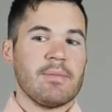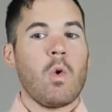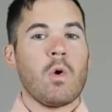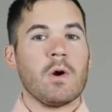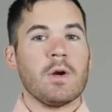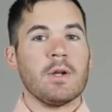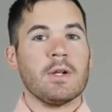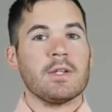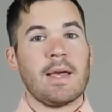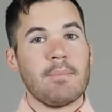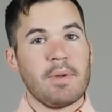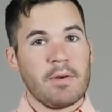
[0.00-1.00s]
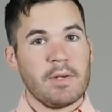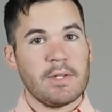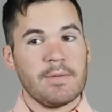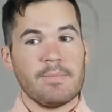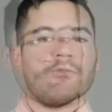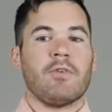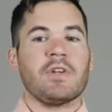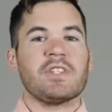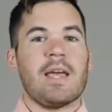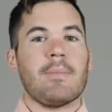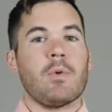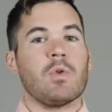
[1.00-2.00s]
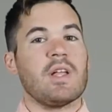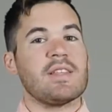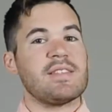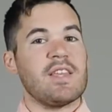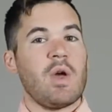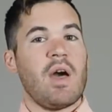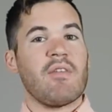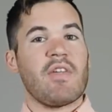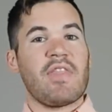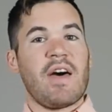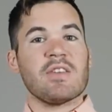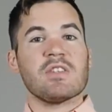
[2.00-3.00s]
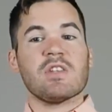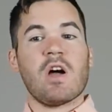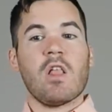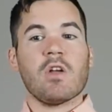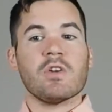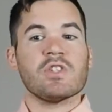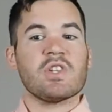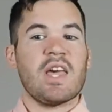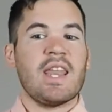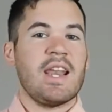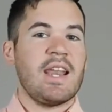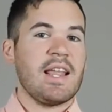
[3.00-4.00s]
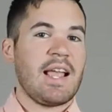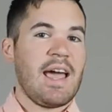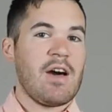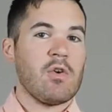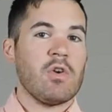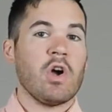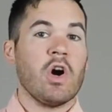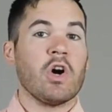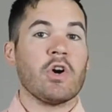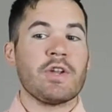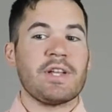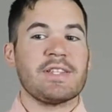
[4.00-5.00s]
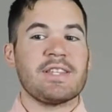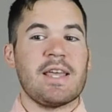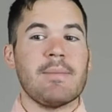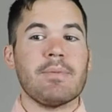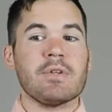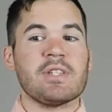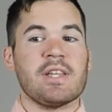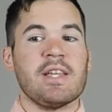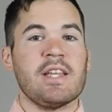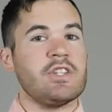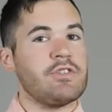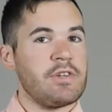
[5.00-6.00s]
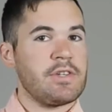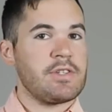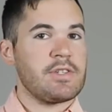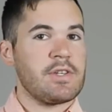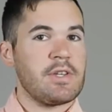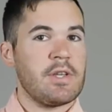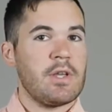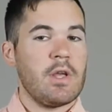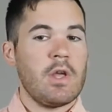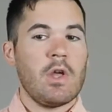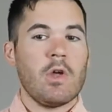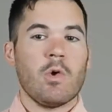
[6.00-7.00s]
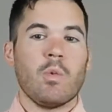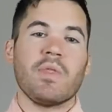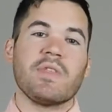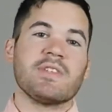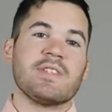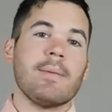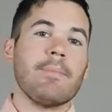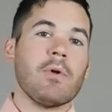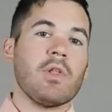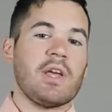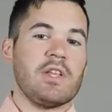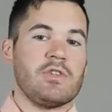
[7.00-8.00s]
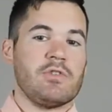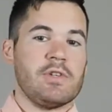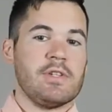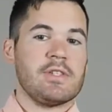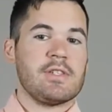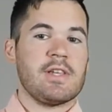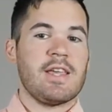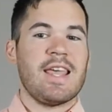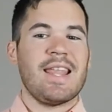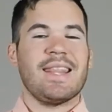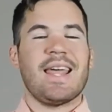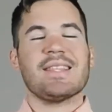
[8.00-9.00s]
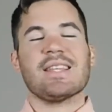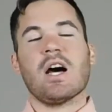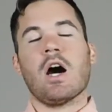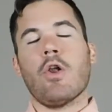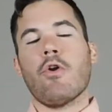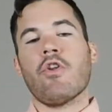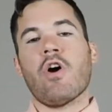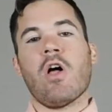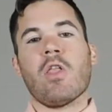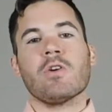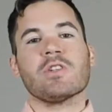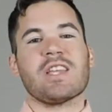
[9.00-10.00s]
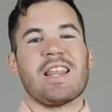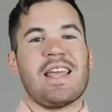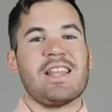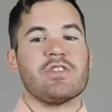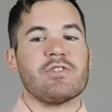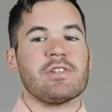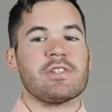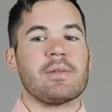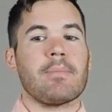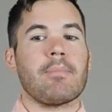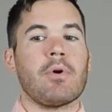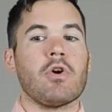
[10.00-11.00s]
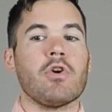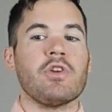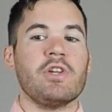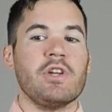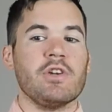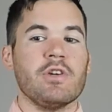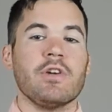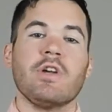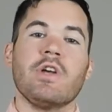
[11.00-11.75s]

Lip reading: or time period. For example, let's say you have $1,000 in an account earning 10% interest. With simple interest, that's $100 in interest per year.